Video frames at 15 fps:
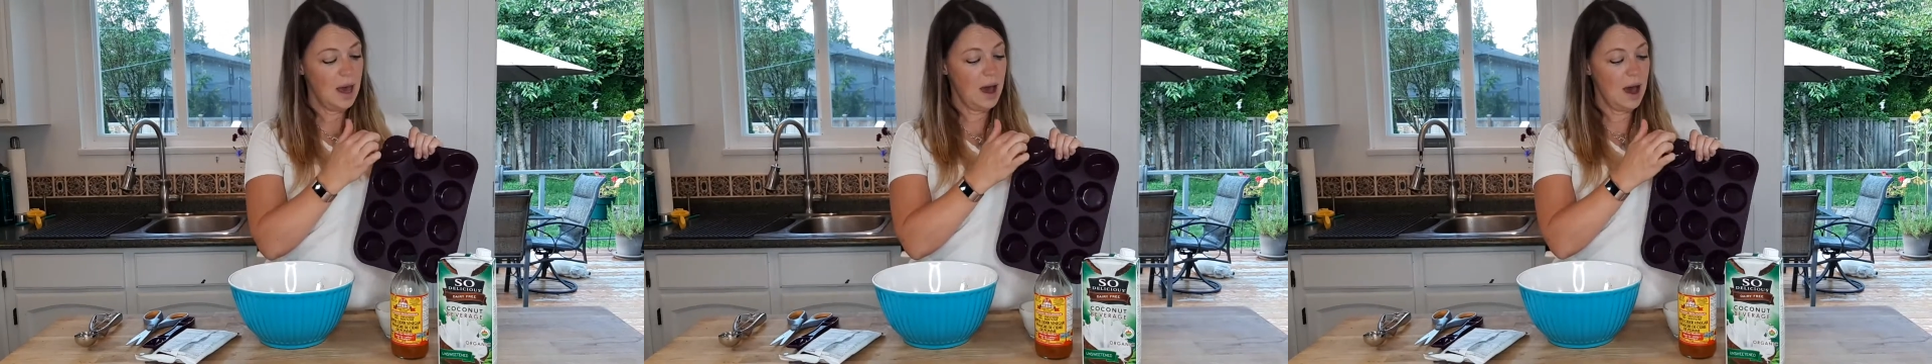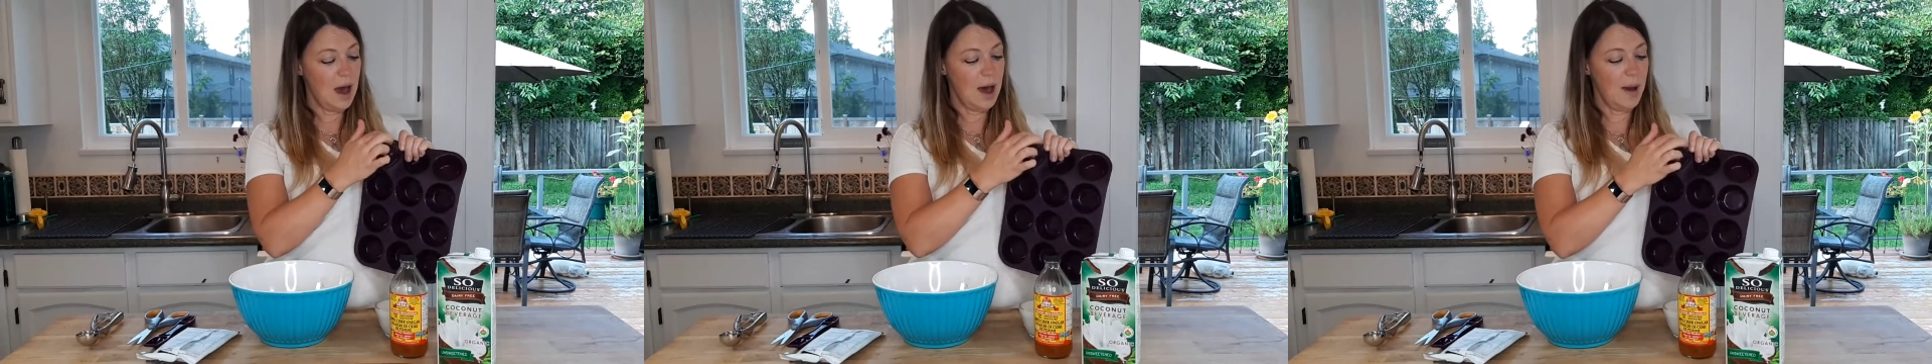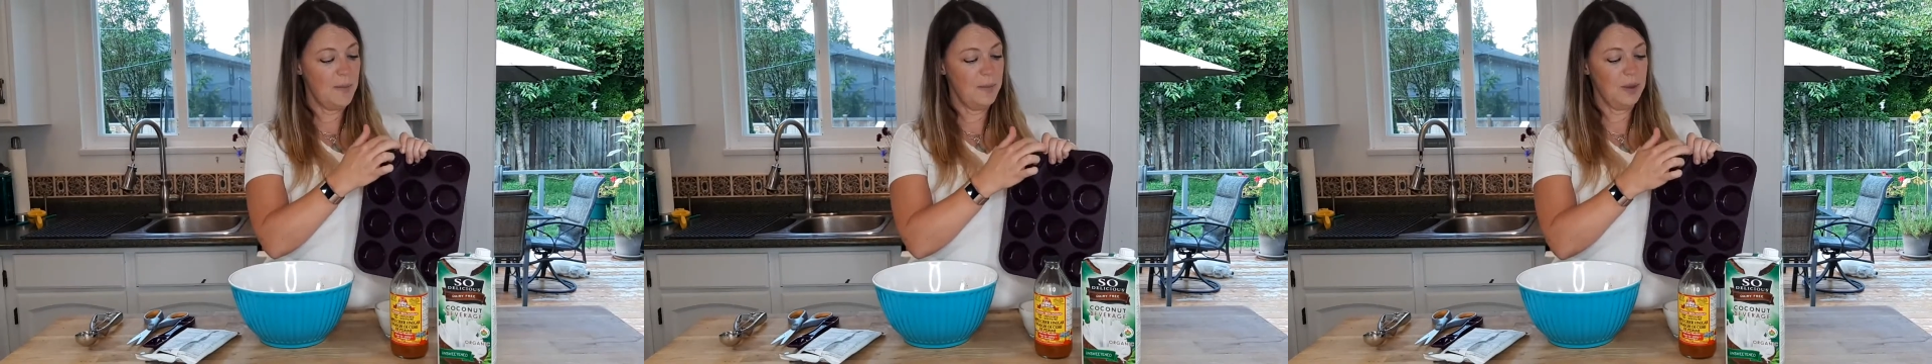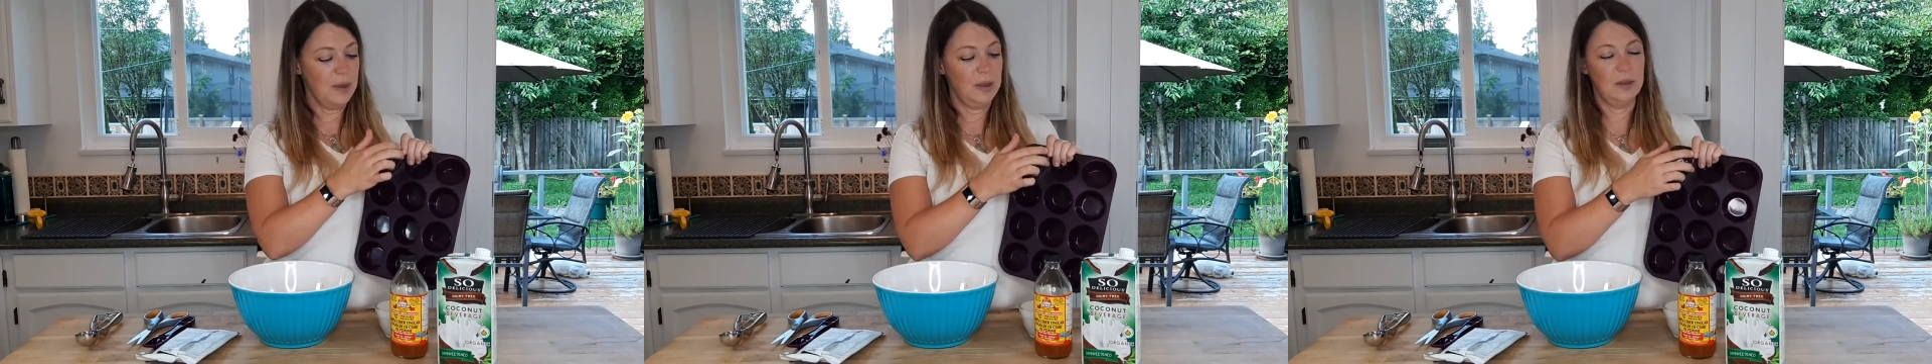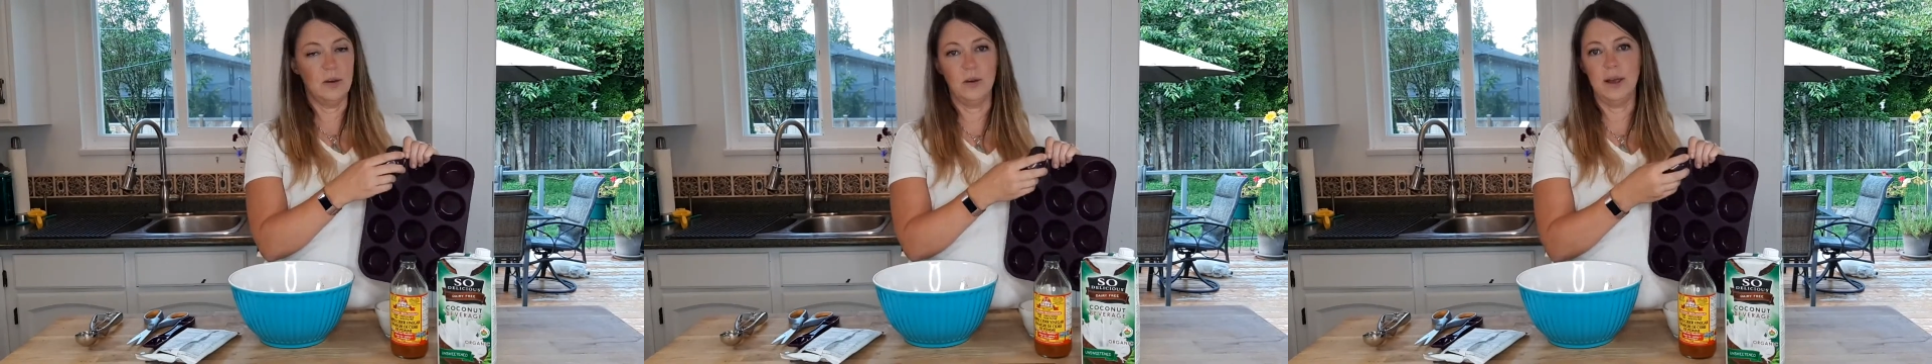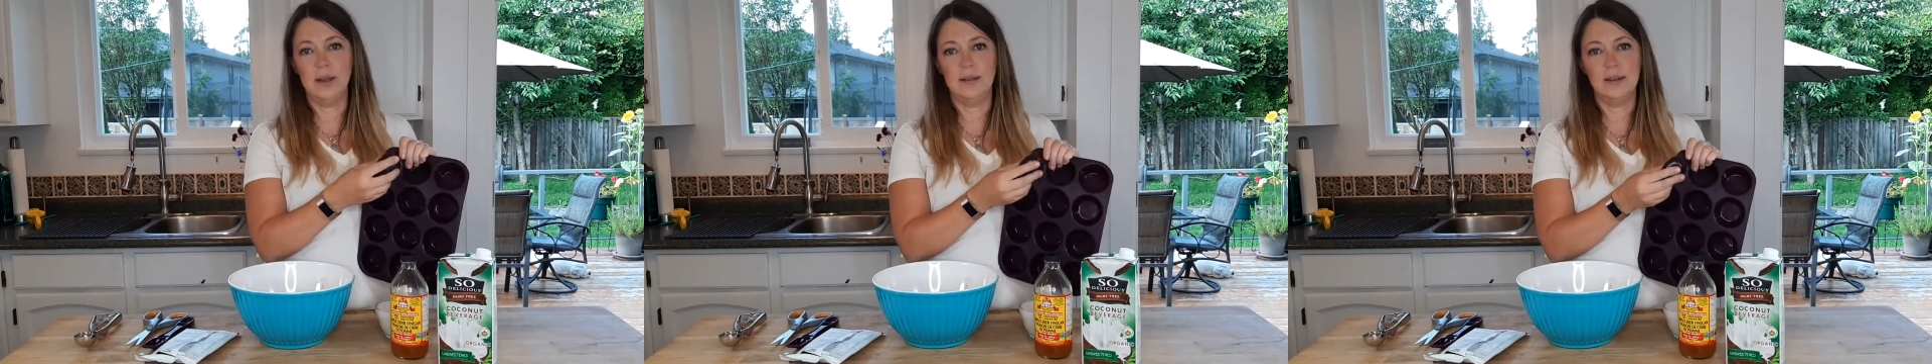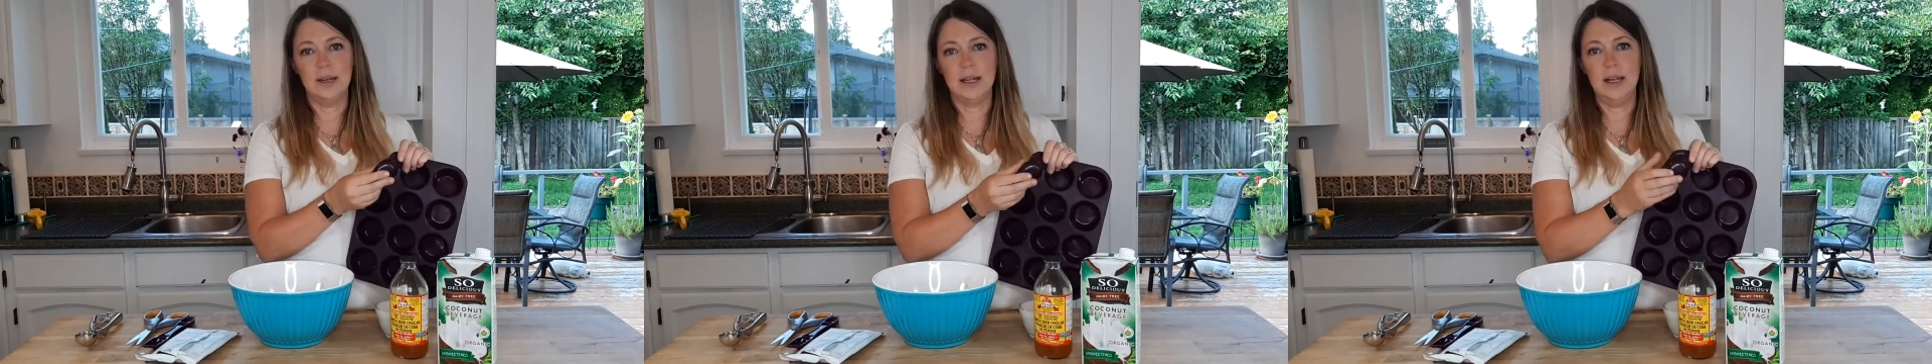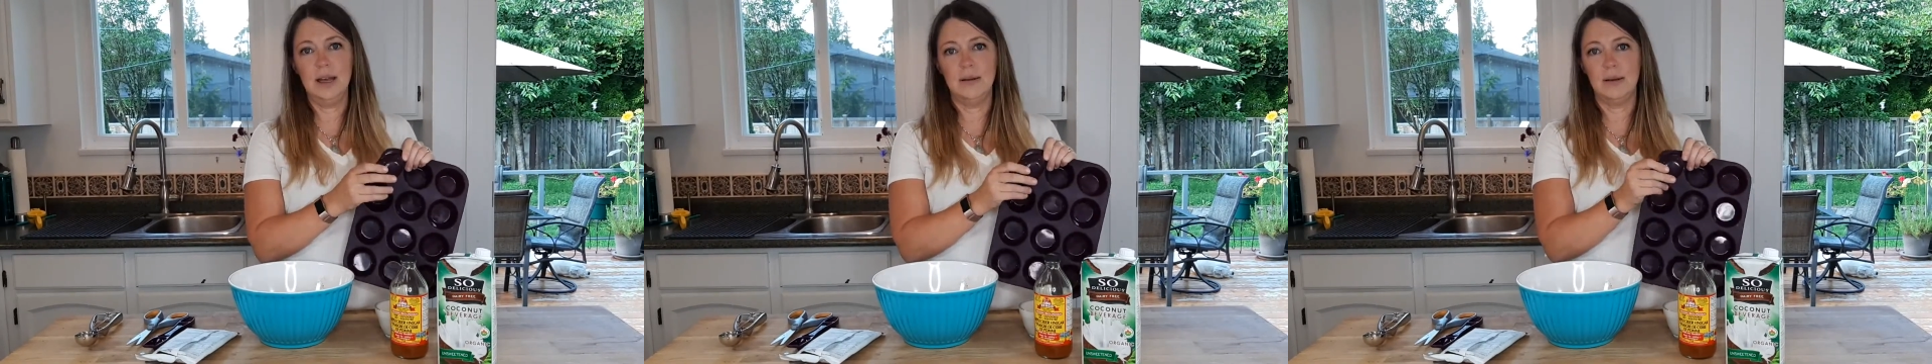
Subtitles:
they're easy to clean